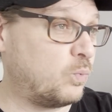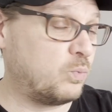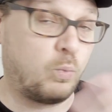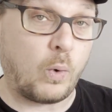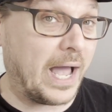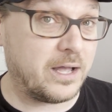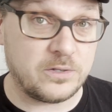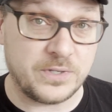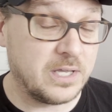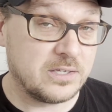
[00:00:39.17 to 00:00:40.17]

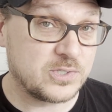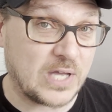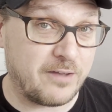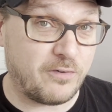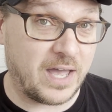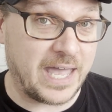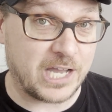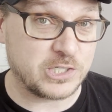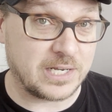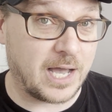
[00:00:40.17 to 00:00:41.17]
wild sci-fi
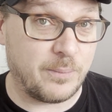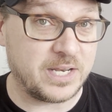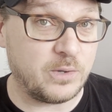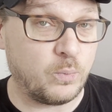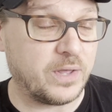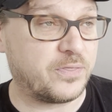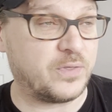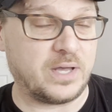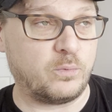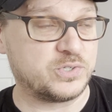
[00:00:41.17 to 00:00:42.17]
action comedy
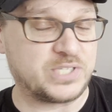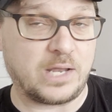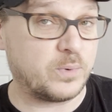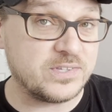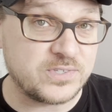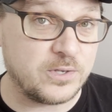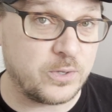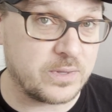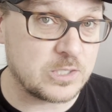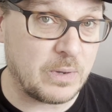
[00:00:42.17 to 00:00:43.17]
with Stan Winston
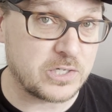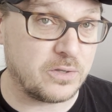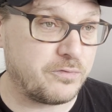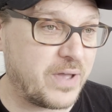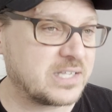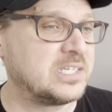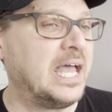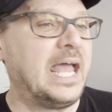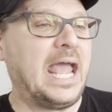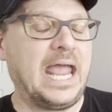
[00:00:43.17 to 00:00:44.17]
doing the special effects.
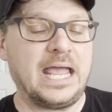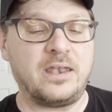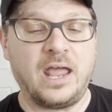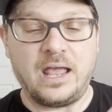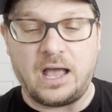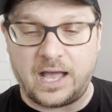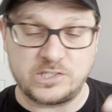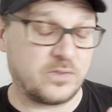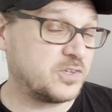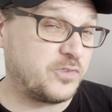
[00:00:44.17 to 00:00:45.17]
And I
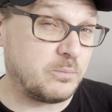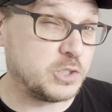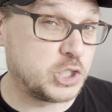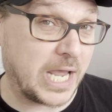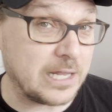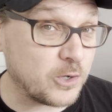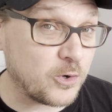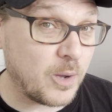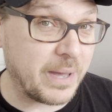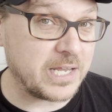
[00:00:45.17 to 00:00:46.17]
saw this film
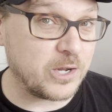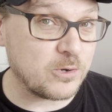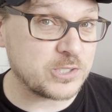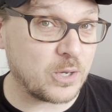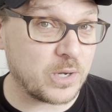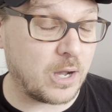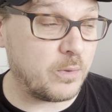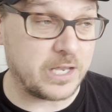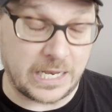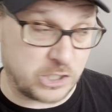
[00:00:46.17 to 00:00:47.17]
Jailer about a year or so
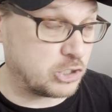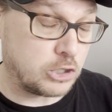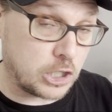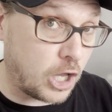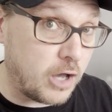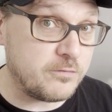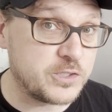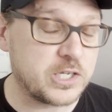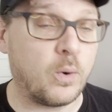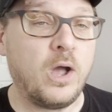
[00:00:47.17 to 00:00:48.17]
ago that I just loved.
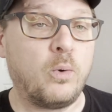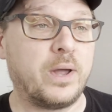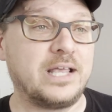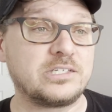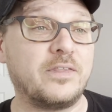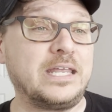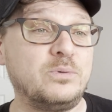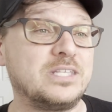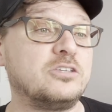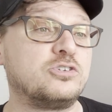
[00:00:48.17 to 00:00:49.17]
So when I saw that he
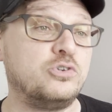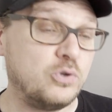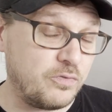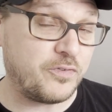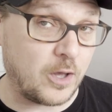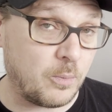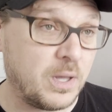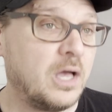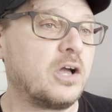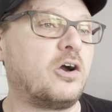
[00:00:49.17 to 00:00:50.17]
was in this new
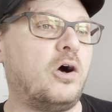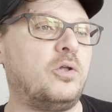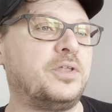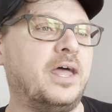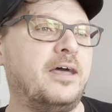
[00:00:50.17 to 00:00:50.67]
film called